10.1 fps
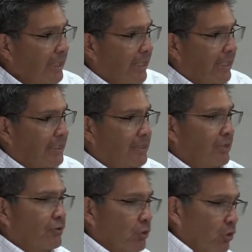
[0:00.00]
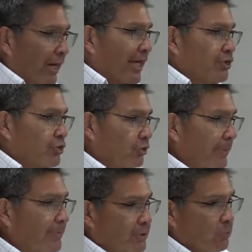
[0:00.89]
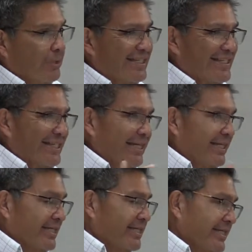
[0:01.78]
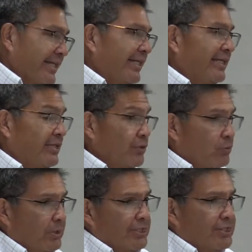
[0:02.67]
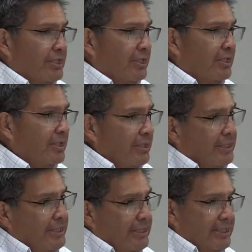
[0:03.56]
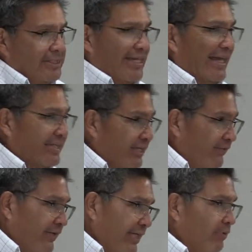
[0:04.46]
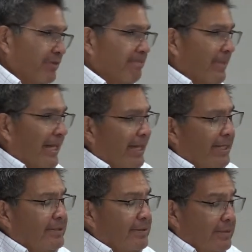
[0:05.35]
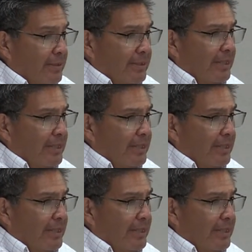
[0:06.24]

And uh, throughout Scripture, we see His dealings, we see His activity with man.